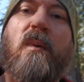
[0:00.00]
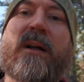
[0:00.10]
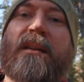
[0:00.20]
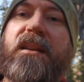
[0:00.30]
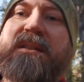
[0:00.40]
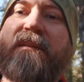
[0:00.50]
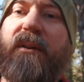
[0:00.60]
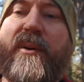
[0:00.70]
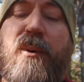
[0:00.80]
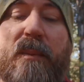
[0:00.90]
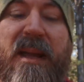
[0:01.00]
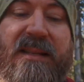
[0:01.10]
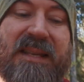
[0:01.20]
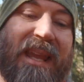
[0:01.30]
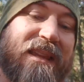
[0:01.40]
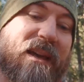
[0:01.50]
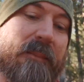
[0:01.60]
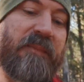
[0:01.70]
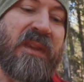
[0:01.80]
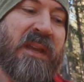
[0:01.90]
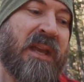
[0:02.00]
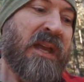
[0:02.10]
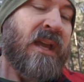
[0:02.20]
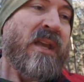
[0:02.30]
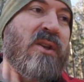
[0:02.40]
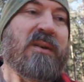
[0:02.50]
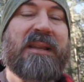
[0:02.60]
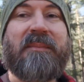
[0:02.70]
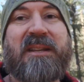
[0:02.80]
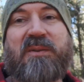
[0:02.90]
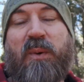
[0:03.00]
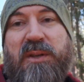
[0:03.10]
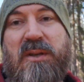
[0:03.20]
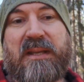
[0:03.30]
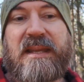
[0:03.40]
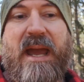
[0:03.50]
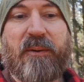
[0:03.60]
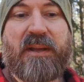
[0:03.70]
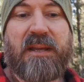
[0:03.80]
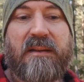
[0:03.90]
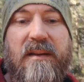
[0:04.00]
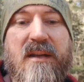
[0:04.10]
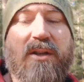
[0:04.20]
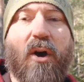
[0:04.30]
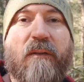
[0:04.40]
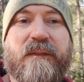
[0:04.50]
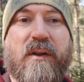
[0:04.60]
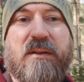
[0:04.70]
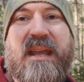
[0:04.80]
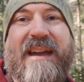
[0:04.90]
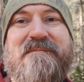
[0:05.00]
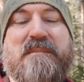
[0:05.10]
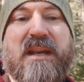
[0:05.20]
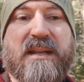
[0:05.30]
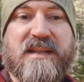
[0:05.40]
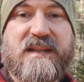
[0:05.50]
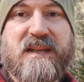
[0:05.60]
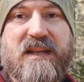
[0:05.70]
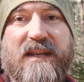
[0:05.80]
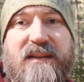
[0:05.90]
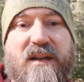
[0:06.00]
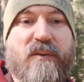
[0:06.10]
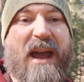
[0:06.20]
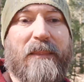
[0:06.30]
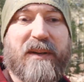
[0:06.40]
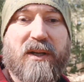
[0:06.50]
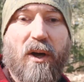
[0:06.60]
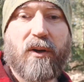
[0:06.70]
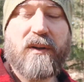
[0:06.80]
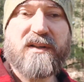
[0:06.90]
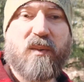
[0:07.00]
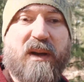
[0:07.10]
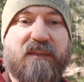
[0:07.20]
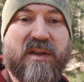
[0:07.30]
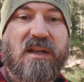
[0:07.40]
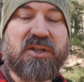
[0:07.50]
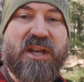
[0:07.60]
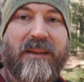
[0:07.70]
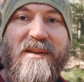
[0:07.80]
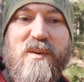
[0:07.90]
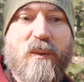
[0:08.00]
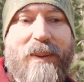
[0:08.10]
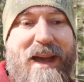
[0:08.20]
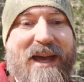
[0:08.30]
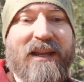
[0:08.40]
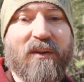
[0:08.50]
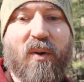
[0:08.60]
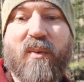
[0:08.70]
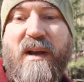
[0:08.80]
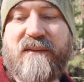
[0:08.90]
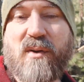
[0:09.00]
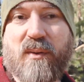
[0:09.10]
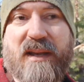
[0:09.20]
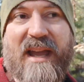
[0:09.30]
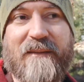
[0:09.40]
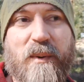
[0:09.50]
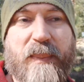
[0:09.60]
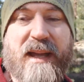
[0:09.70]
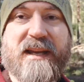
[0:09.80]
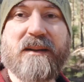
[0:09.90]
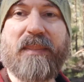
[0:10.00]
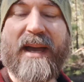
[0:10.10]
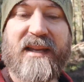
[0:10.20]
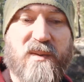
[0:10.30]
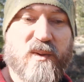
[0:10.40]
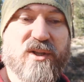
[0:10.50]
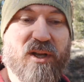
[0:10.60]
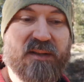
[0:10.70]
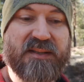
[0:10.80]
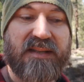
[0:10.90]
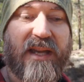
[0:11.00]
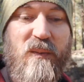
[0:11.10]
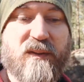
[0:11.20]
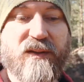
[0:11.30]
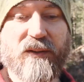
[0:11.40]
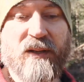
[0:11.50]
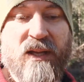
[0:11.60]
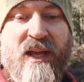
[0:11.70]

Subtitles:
Well, it's not very romantic either. You're limited to what you can carry. You often only have minutes to grab and go. So whatever you can jam into a bag or whatever you already have prepared in a bag is what you're going to take with you.